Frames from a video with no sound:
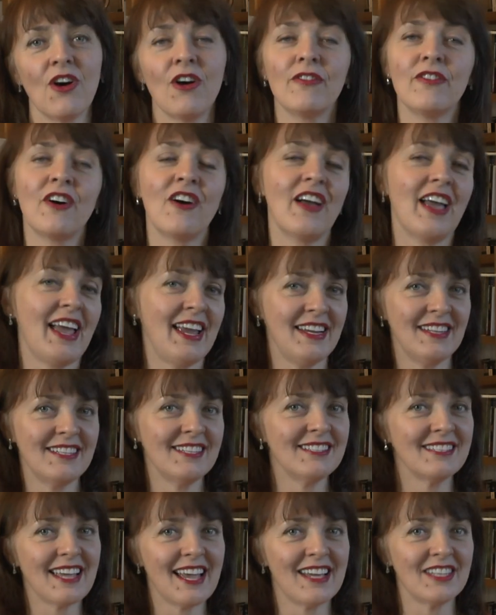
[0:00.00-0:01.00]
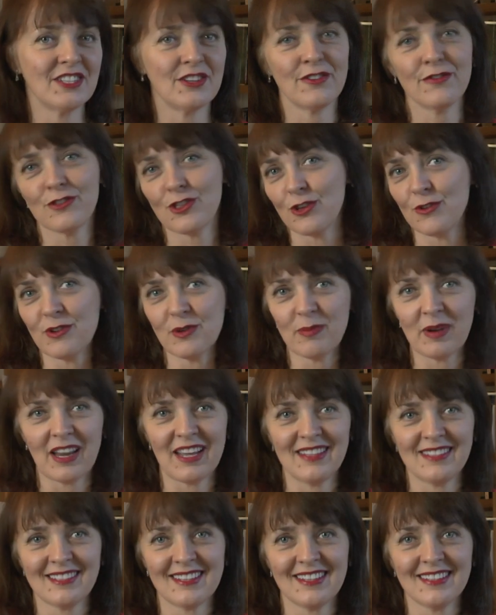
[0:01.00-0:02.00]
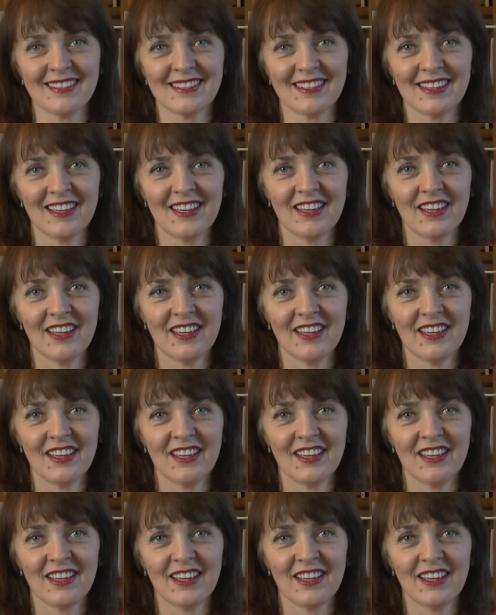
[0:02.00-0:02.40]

of our A to Z of Tudor Places.